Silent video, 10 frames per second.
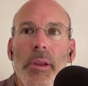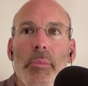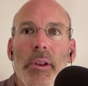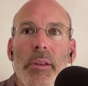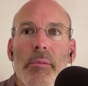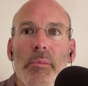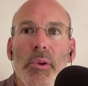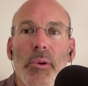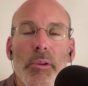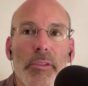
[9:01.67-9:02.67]
put it
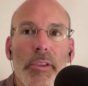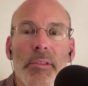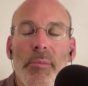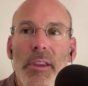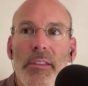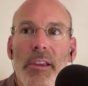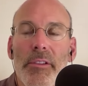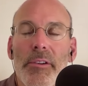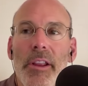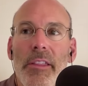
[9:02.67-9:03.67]
beautifully to me the
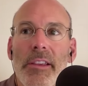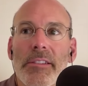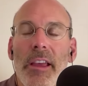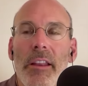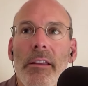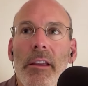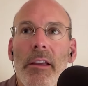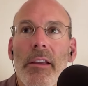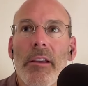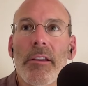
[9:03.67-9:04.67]
other day they said
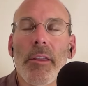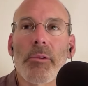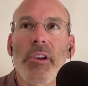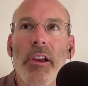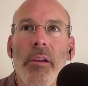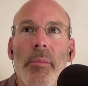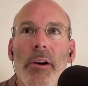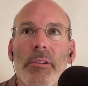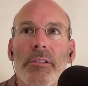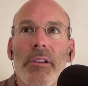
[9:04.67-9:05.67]
they were talking
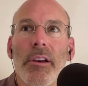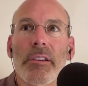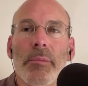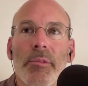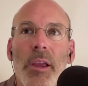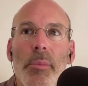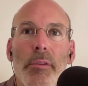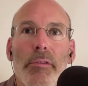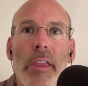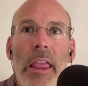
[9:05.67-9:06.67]
about uh, some type
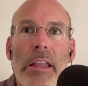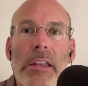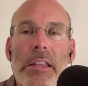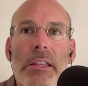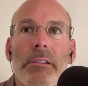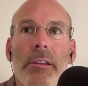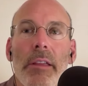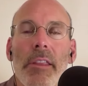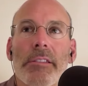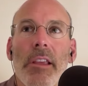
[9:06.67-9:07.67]
of candy
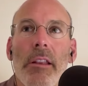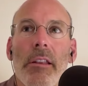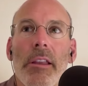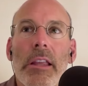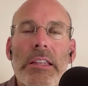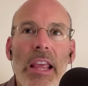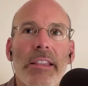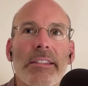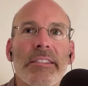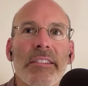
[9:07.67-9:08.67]
and they said it
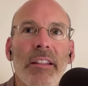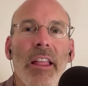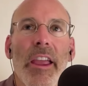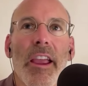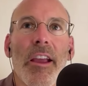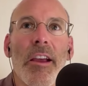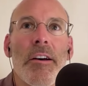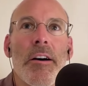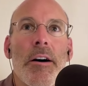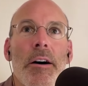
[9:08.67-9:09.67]
tastes like
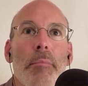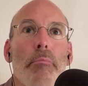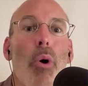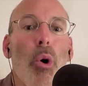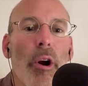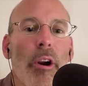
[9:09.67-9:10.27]
more.